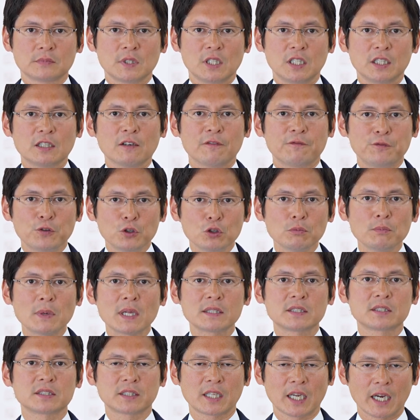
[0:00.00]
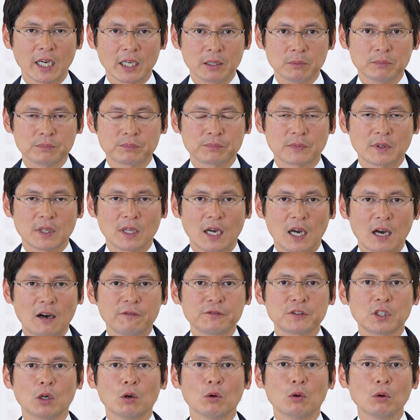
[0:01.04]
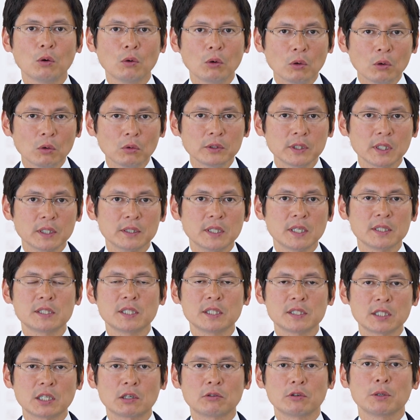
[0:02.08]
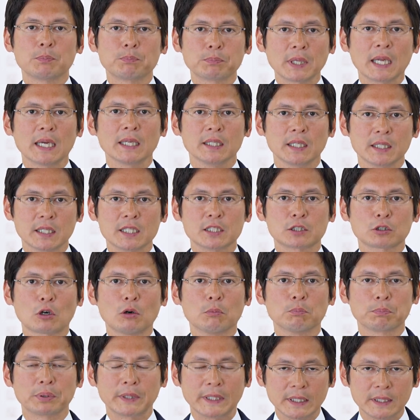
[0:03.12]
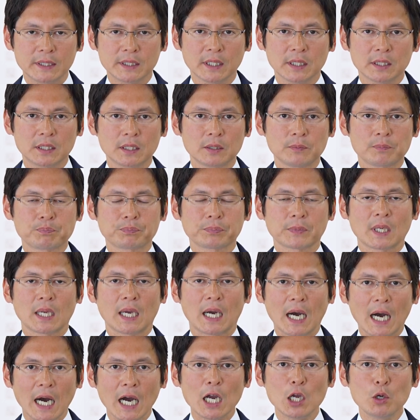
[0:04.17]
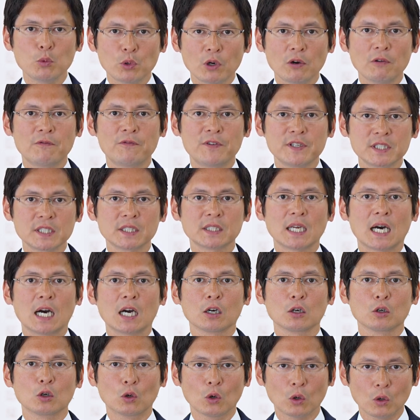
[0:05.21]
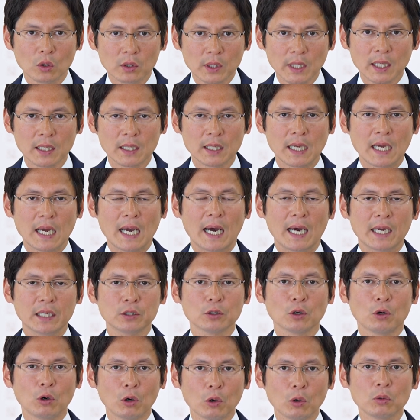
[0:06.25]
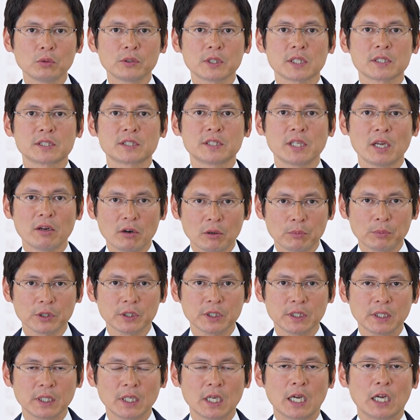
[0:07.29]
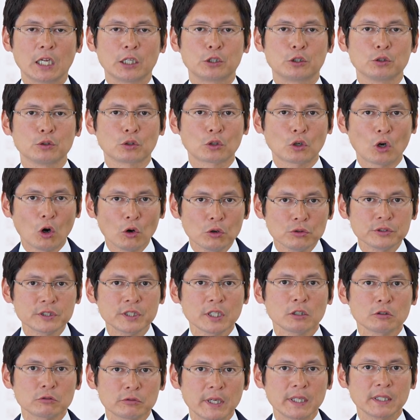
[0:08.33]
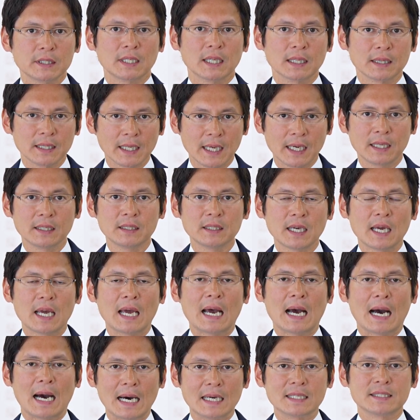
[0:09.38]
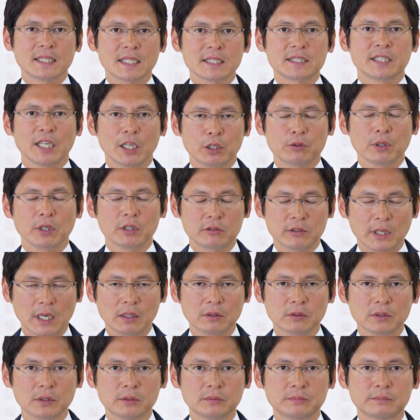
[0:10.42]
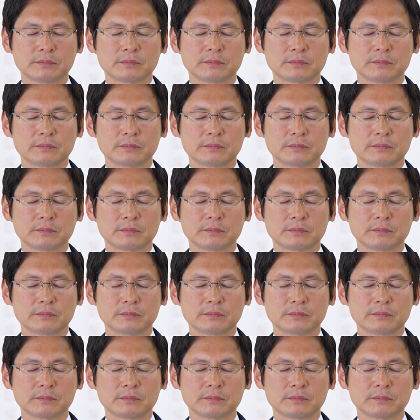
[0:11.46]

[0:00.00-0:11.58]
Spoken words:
In a few months' time, after all the necessary planning is completed, I will visit Angola and hold the ceremony to consecrate the land as a sacred ground.